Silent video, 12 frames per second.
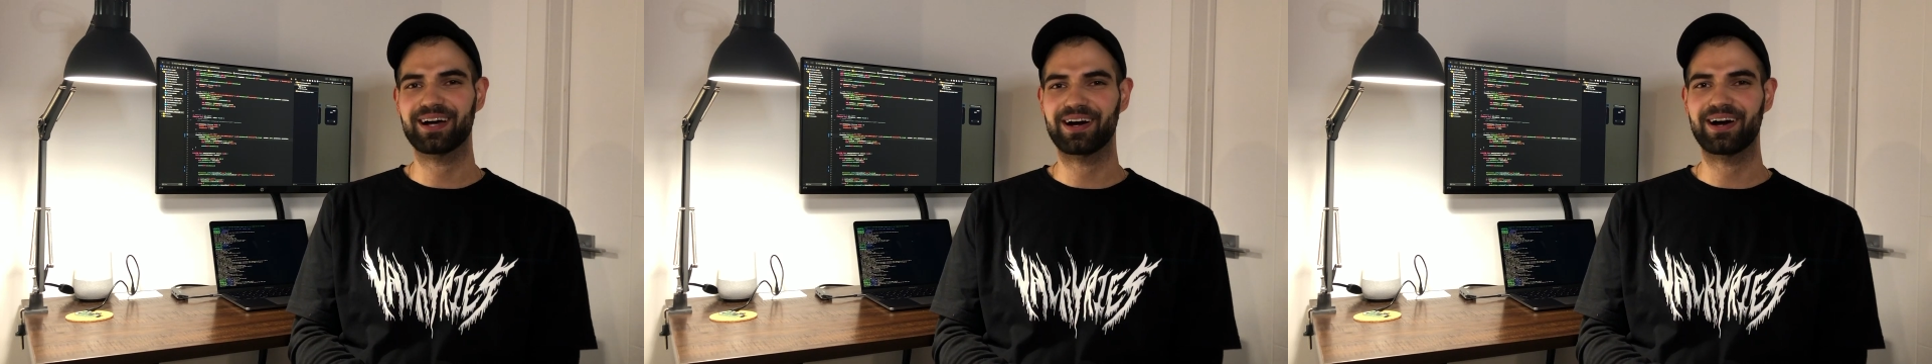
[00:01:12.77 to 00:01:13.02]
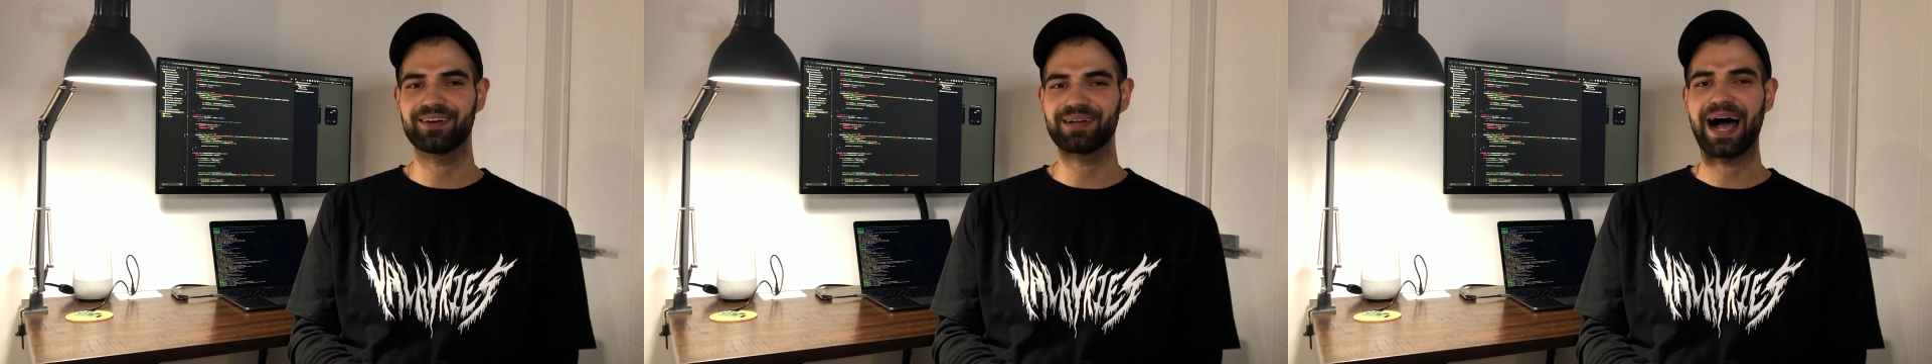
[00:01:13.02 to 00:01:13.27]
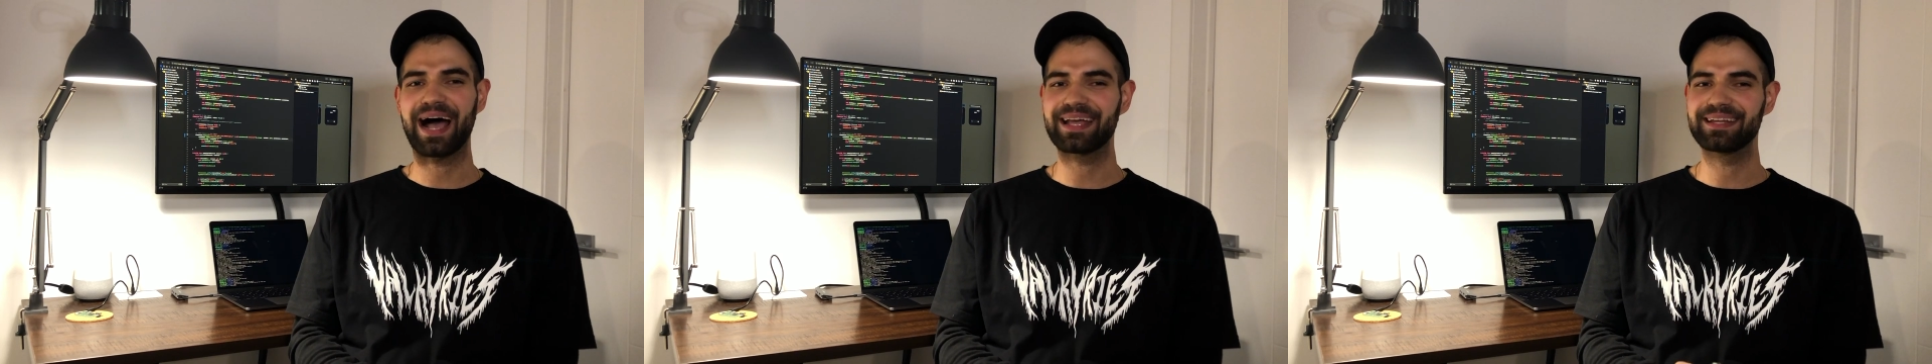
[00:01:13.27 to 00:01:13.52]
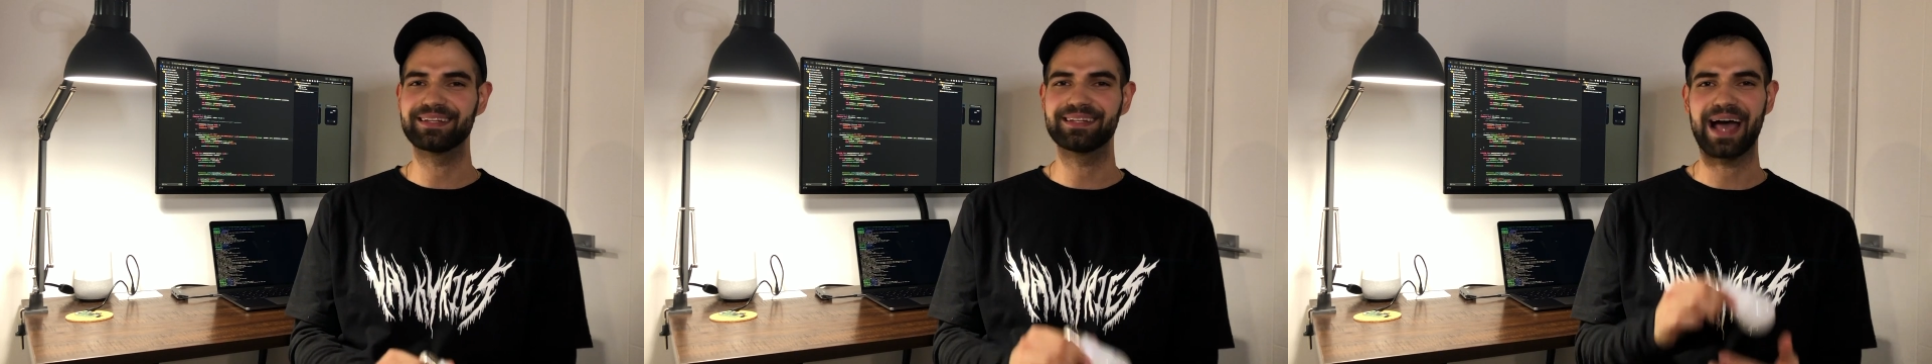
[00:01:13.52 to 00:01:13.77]
I
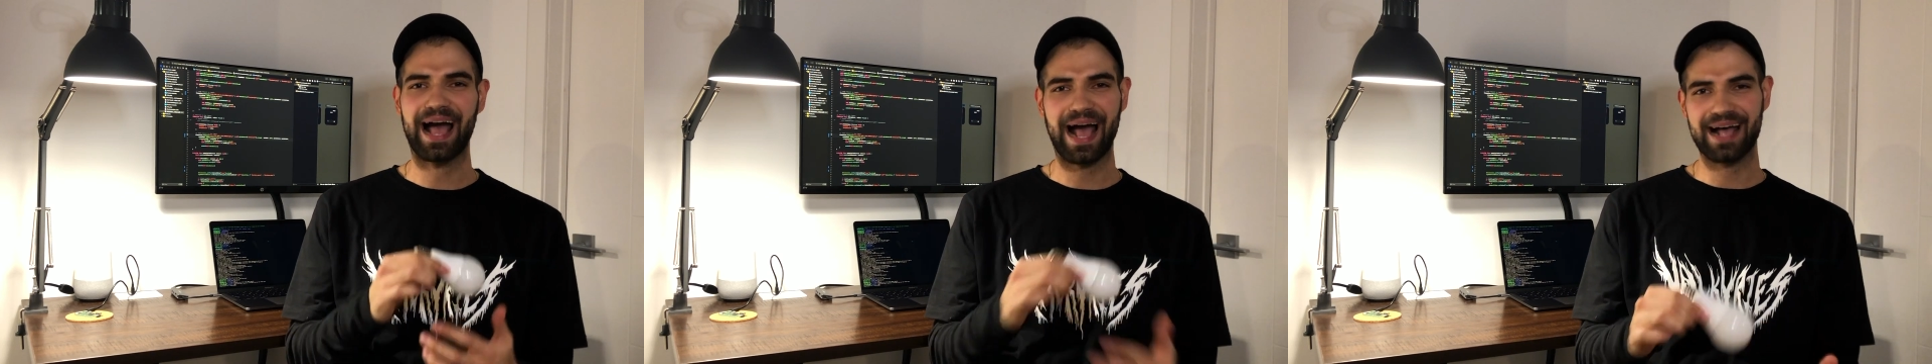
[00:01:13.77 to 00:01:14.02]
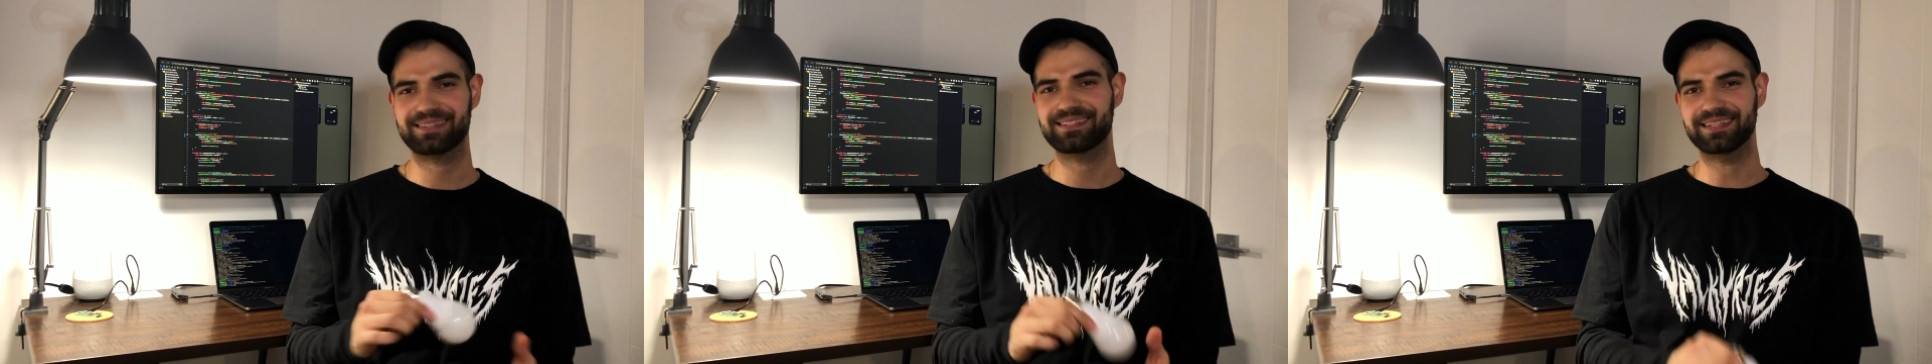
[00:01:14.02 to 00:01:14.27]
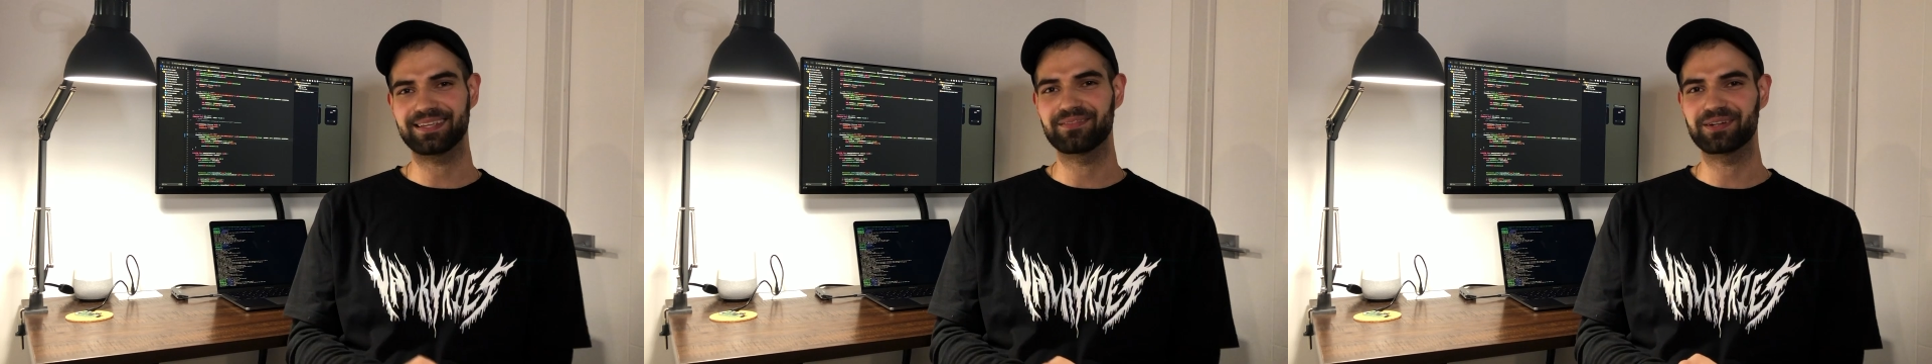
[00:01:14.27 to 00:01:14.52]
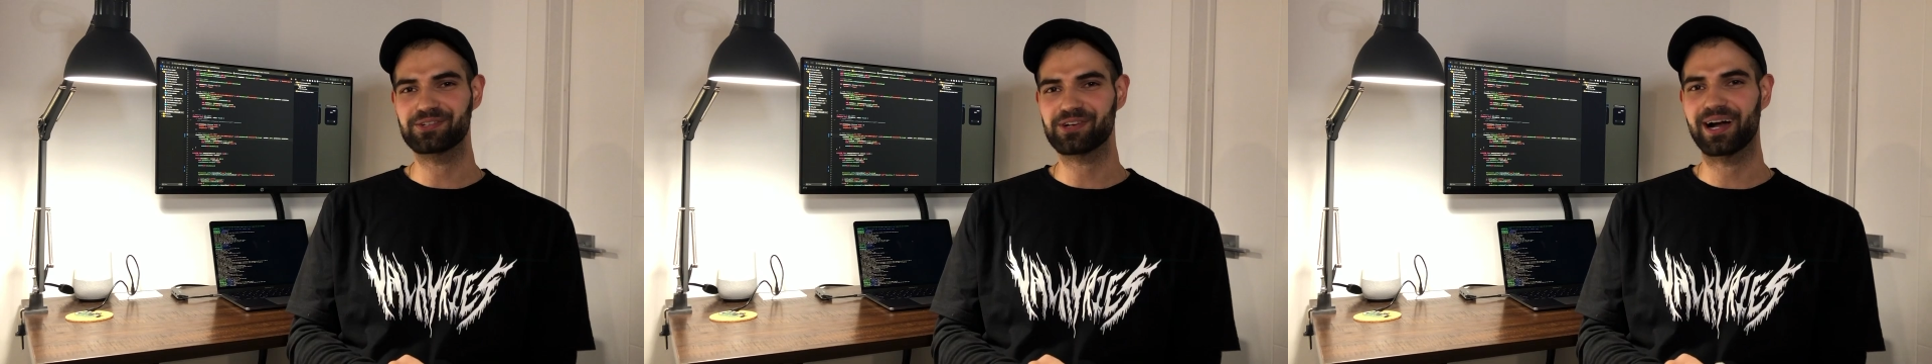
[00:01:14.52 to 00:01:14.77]
had to give
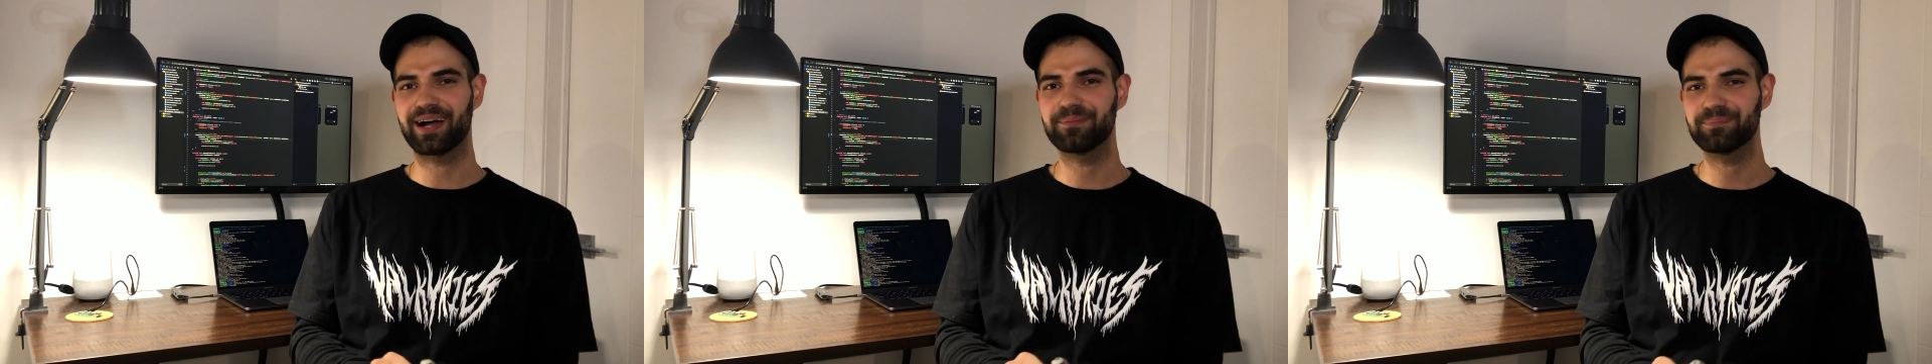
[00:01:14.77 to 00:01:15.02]
it a try.